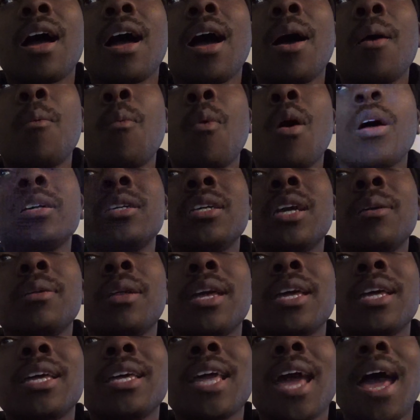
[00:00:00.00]
I'm watching. I'm
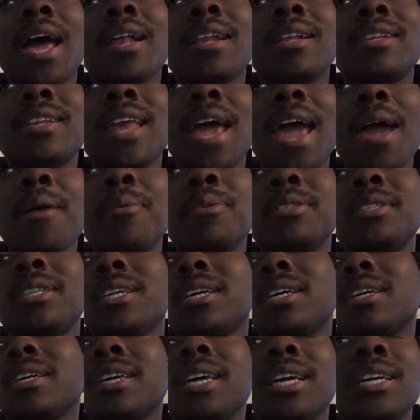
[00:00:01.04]
like, God damn, this
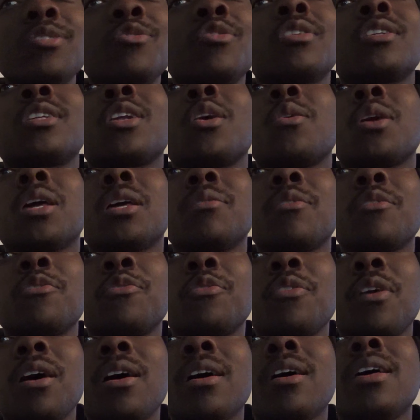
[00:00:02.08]
nigga Kendrick don't give a
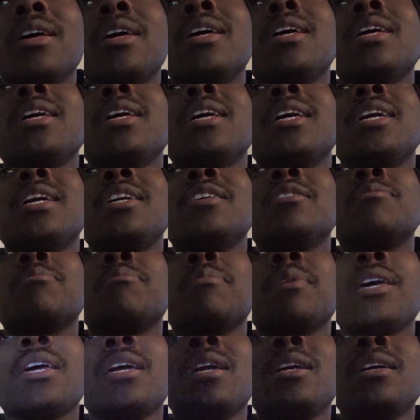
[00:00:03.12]
fuck. He's
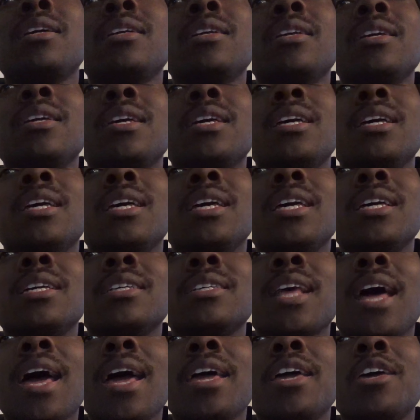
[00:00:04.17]
mean. He is
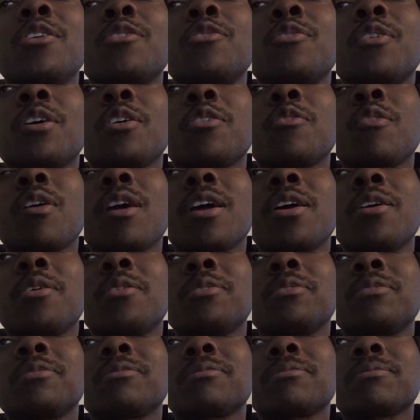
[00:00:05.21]
not here to fuck around.